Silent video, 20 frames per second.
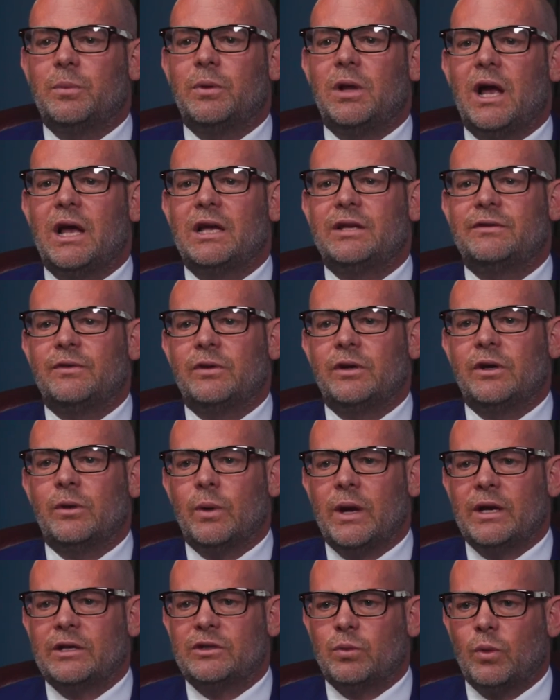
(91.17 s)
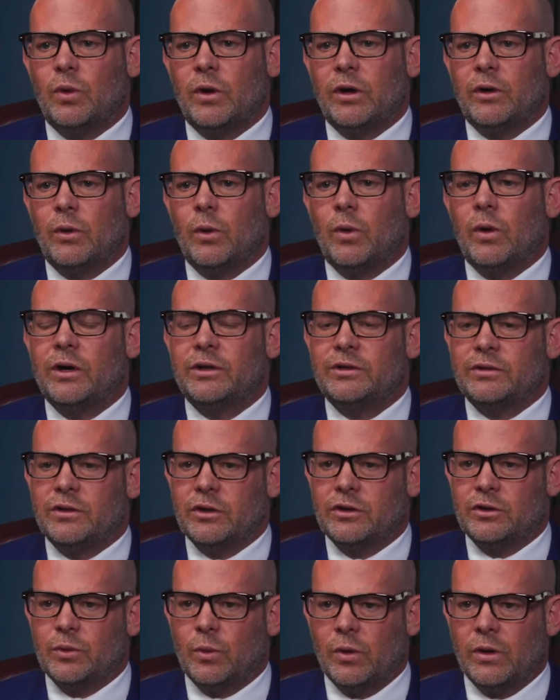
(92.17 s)
applies for an arrest warrant or a
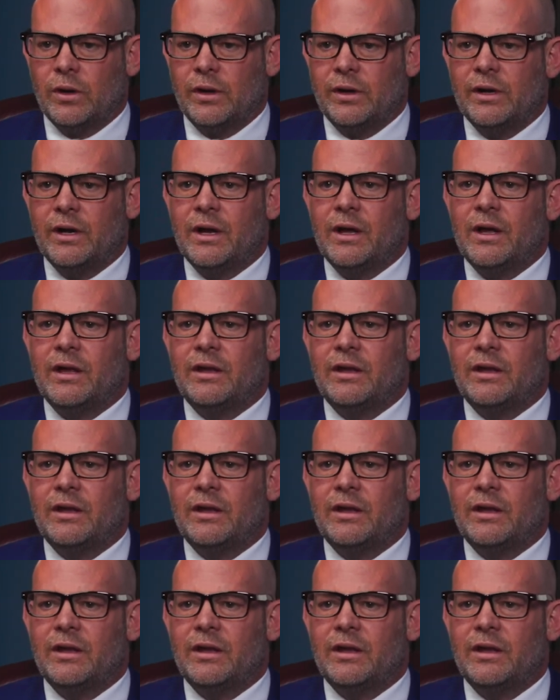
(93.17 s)
search warrant,